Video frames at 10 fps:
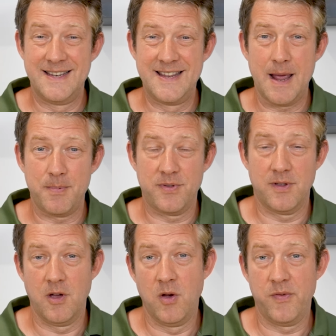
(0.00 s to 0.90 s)
depth
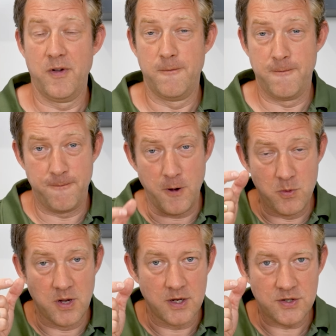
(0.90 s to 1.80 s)
of
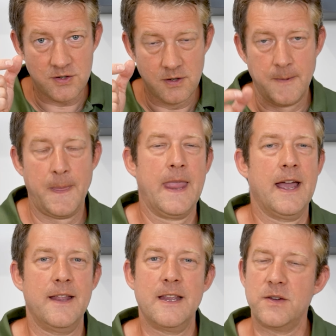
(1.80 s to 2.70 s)
focus,
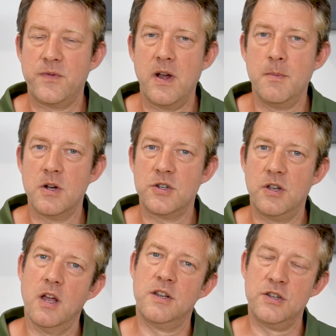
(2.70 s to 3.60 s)
and that's very
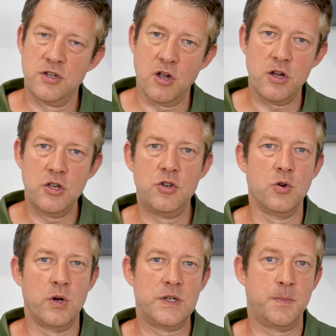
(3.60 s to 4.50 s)
much a design
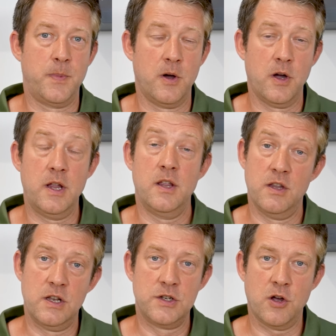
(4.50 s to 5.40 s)
choice by
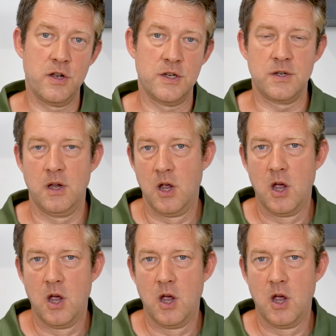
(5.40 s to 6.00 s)
the designers.